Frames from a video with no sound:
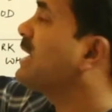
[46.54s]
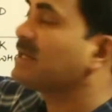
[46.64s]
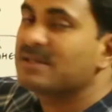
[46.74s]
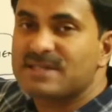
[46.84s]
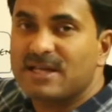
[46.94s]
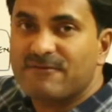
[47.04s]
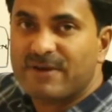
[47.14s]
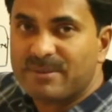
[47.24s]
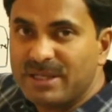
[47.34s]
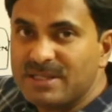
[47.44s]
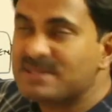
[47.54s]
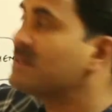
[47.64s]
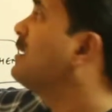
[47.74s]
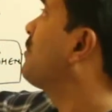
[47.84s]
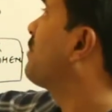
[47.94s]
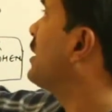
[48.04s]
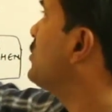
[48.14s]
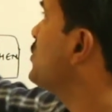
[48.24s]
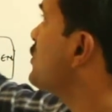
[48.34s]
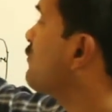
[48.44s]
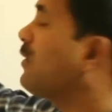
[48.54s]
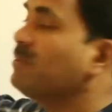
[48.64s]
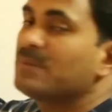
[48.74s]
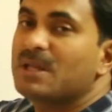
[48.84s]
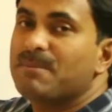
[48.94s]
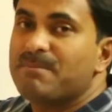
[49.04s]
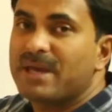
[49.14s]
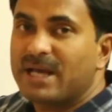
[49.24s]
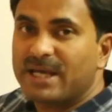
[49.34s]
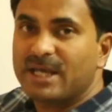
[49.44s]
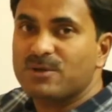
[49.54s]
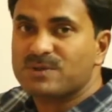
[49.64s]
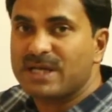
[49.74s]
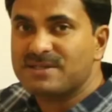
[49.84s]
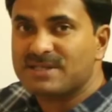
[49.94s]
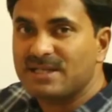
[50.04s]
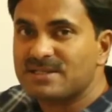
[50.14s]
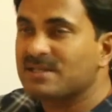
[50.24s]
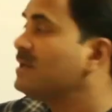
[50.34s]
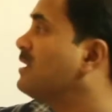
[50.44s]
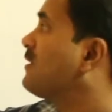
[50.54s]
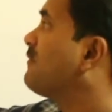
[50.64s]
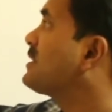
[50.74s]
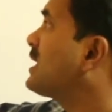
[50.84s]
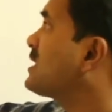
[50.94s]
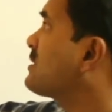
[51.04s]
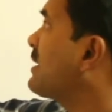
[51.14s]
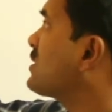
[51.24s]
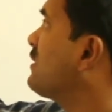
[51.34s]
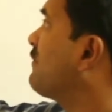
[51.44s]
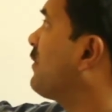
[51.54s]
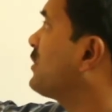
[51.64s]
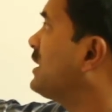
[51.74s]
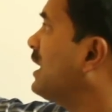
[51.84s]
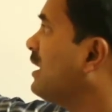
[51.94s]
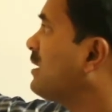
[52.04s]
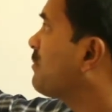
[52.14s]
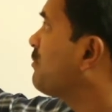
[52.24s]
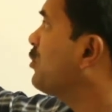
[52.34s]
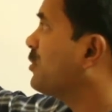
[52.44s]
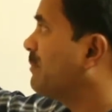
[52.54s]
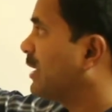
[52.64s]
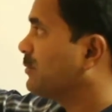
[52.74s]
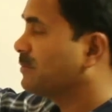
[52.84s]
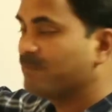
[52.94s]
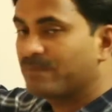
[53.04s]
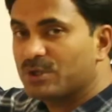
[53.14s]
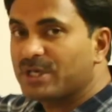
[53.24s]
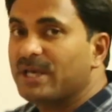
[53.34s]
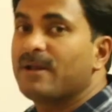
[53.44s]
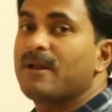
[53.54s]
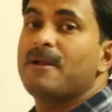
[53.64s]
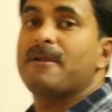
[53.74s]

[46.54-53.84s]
they are the cell fragments produced from the megakaryocyte cells, which are specially found in the bone marrow. Okay.